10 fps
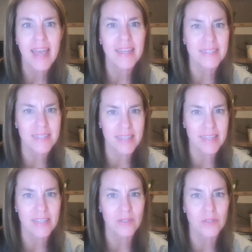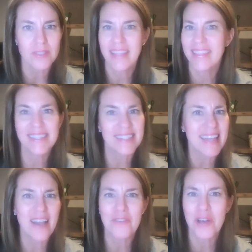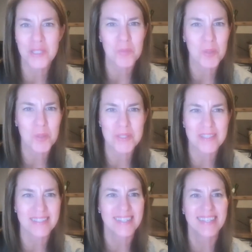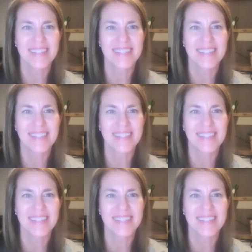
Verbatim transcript: and to get healed. They didn't have hospitals.